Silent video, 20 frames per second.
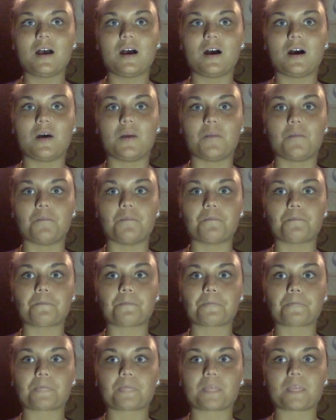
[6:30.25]

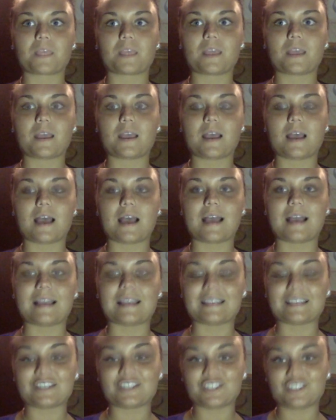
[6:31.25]
I
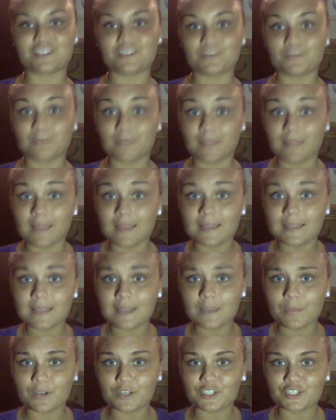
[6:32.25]
guess I just didn't realize
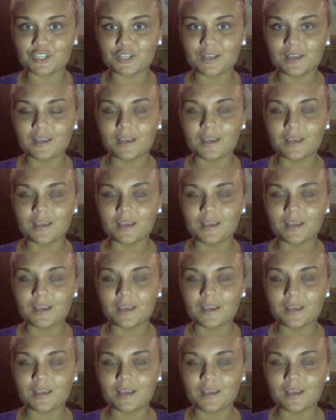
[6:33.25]
how much